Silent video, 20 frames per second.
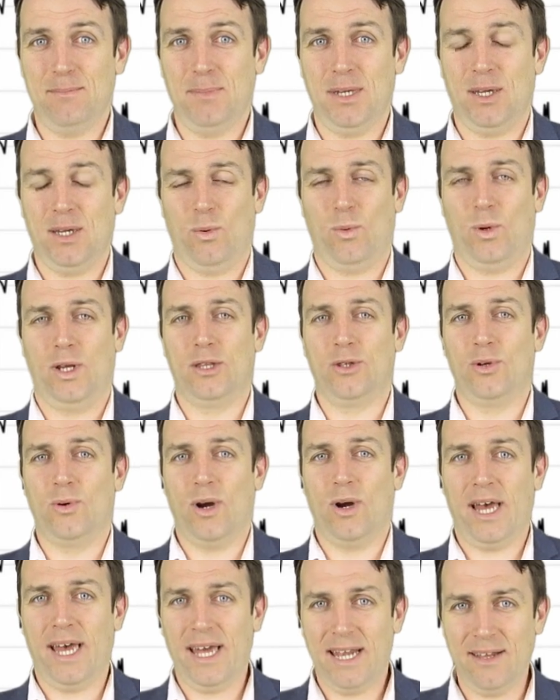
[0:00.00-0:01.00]
B will
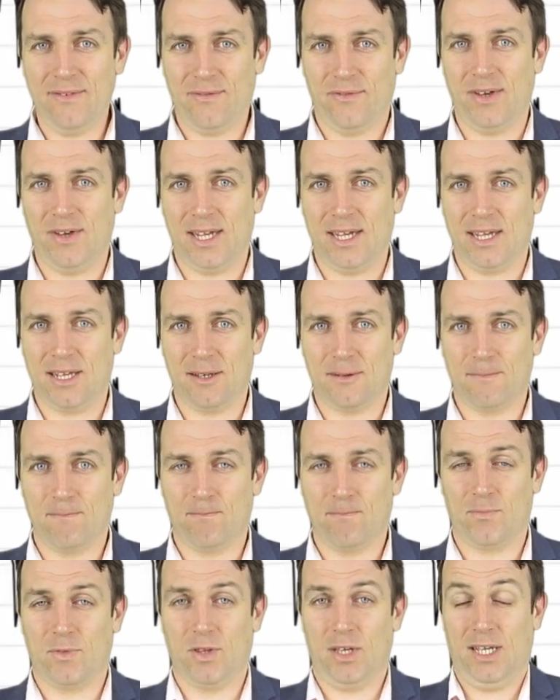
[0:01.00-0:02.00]
do anything,
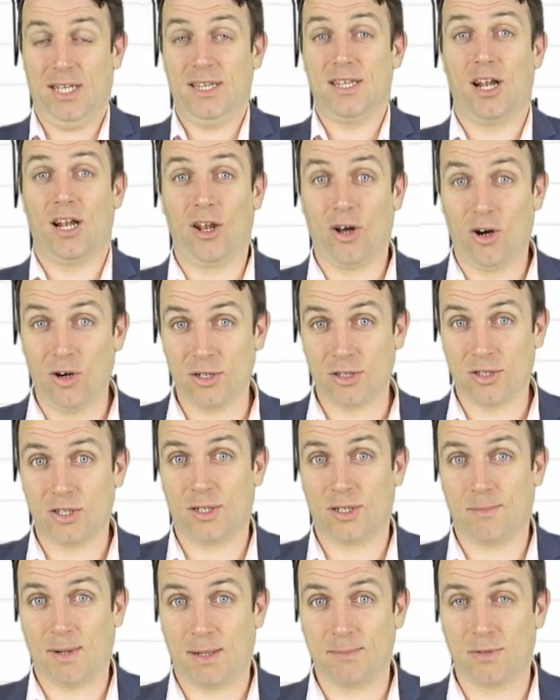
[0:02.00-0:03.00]
in the long
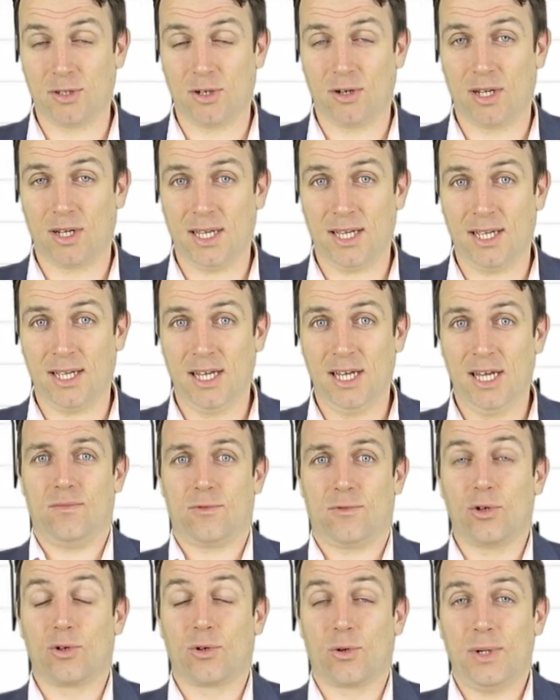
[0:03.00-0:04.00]
term I'm talking,
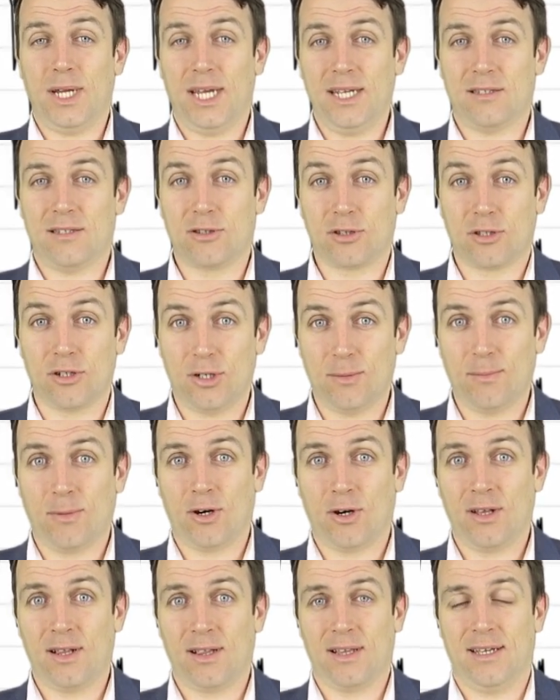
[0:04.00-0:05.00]
to create
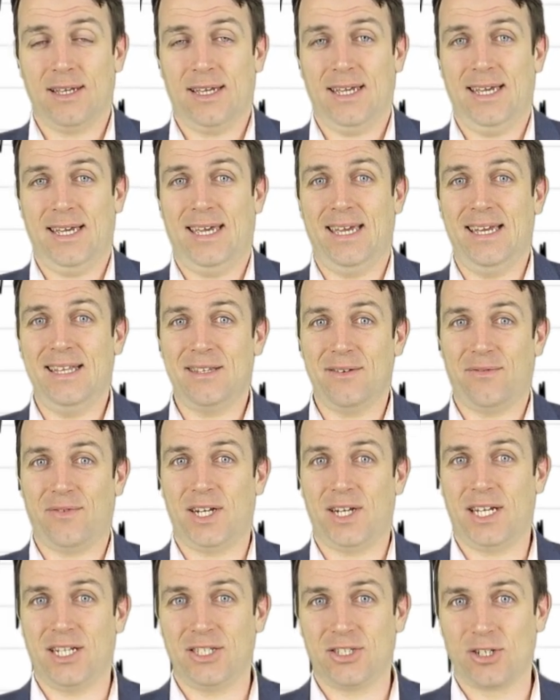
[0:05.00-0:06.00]
turmoil in the
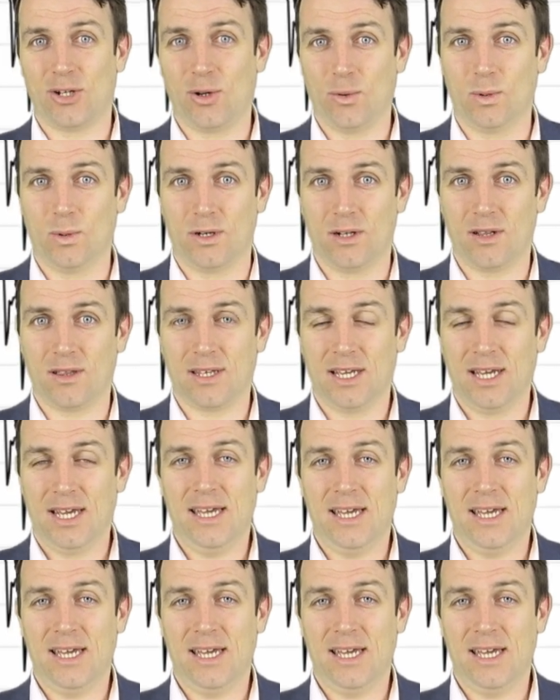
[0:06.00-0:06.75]
financial world.